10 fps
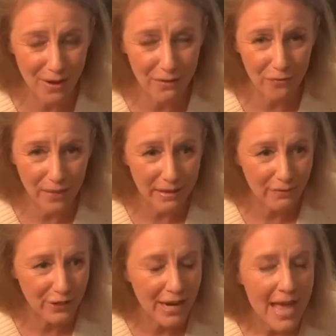
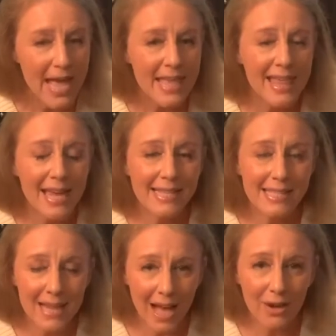flavor, that is
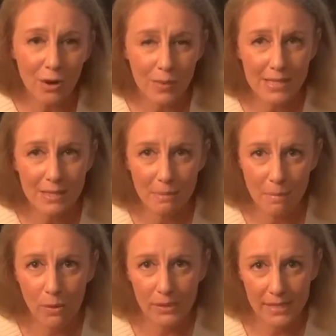not always the
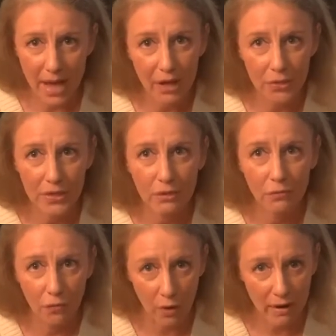most healthy
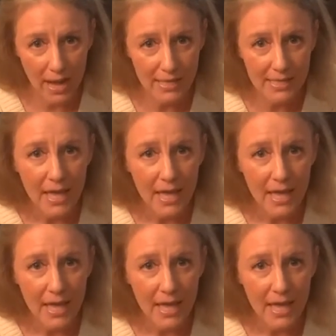for us.